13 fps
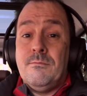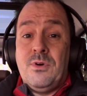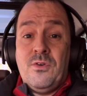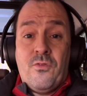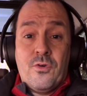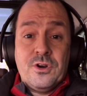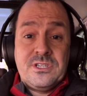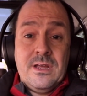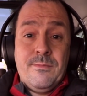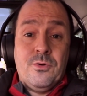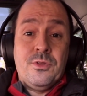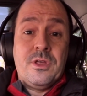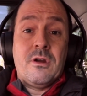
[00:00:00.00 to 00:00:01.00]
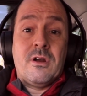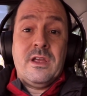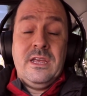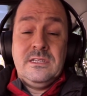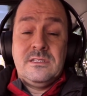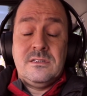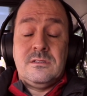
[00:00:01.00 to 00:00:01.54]
But for example, there are
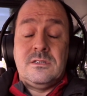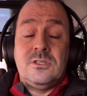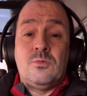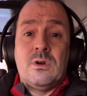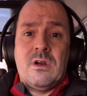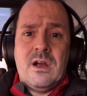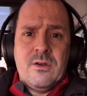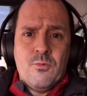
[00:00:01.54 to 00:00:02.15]
instances where I